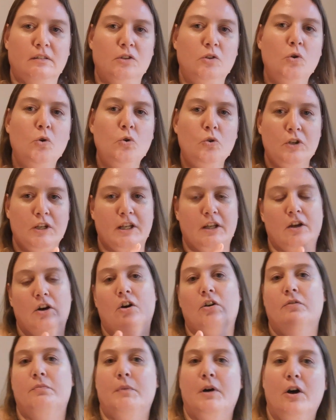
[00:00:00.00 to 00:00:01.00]
corner
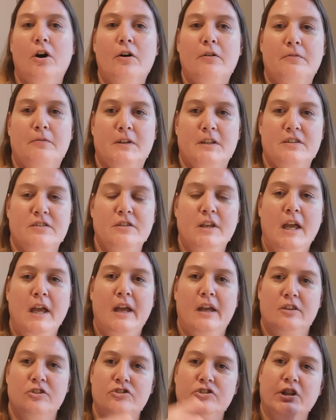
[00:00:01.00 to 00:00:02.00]
of my office
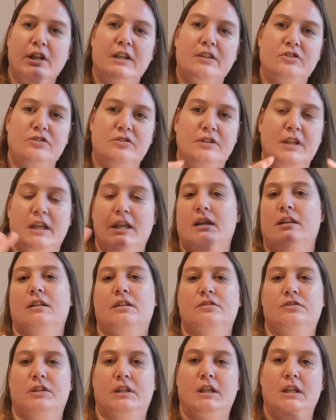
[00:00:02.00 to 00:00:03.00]
changed the
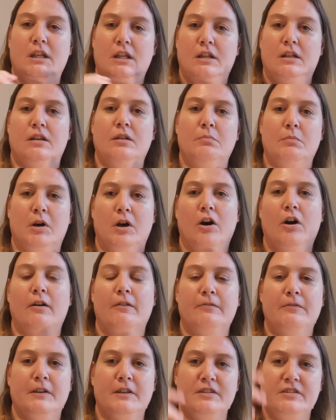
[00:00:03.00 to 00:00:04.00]
energy in my
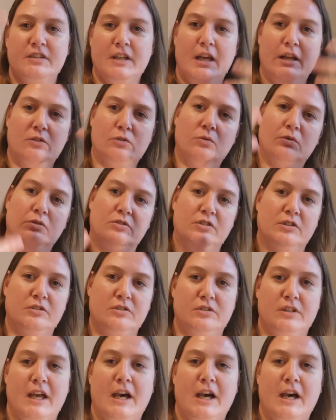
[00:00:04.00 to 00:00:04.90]
office and also